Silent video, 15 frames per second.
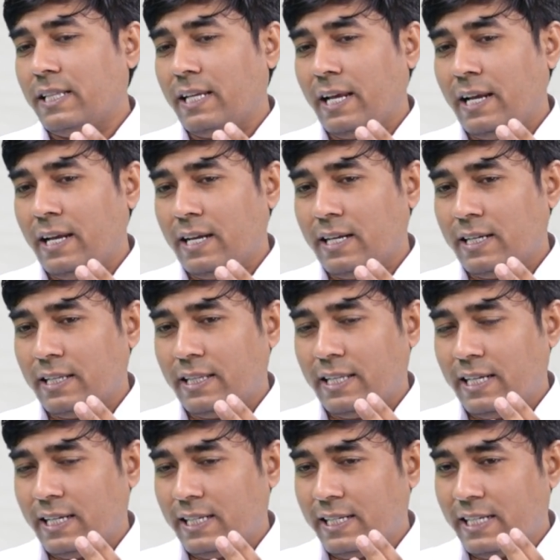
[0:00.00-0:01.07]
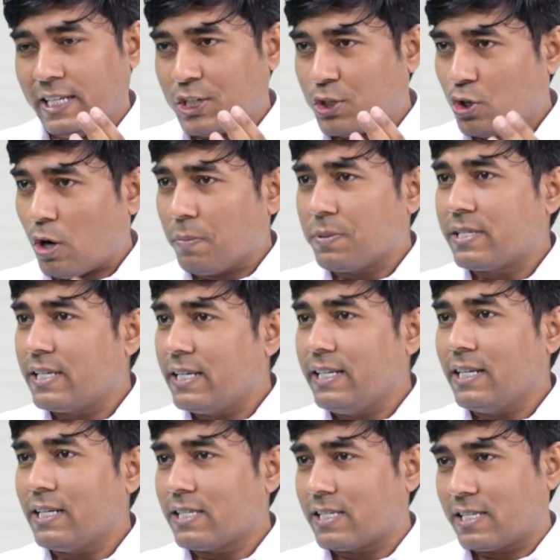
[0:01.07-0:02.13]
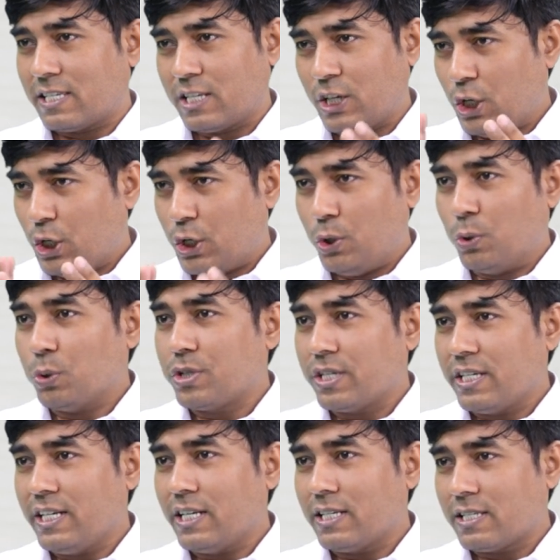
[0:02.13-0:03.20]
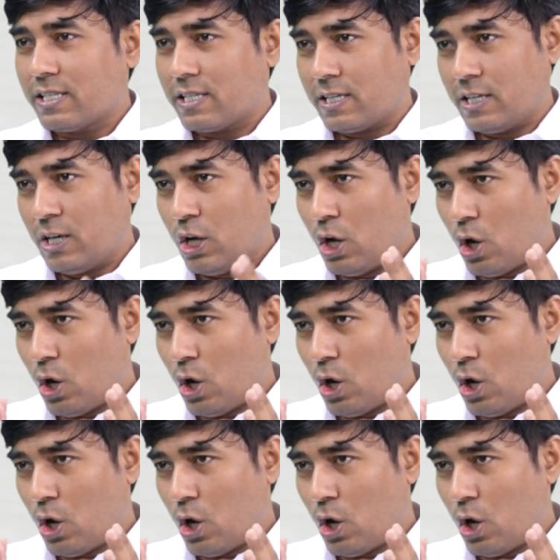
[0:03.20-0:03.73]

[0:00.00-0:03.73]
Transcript: he stops cereals, no cereals,